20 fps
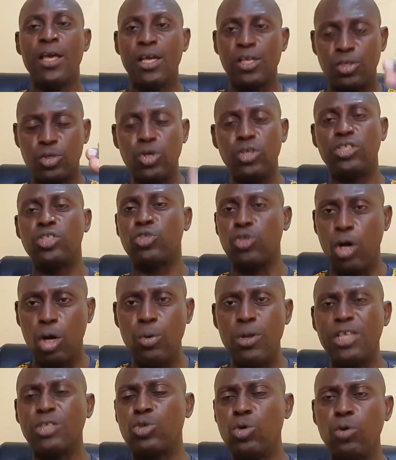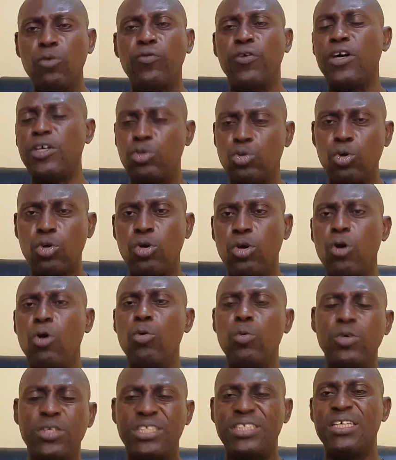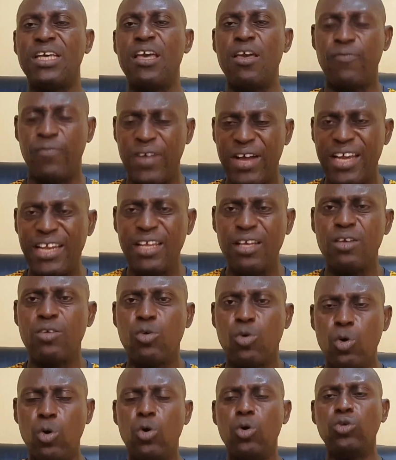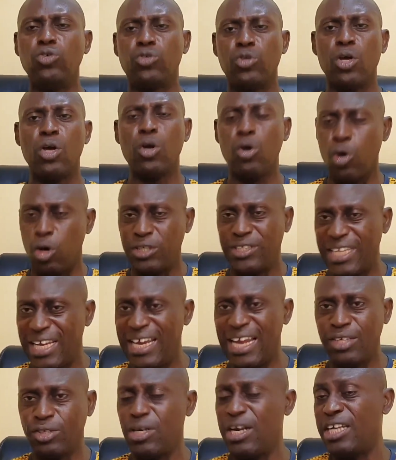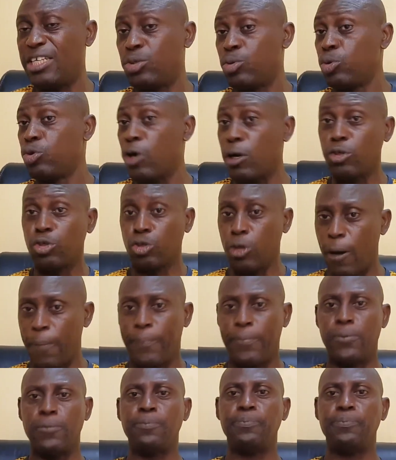So it is always good for you to go with a very good container so that it will not drop.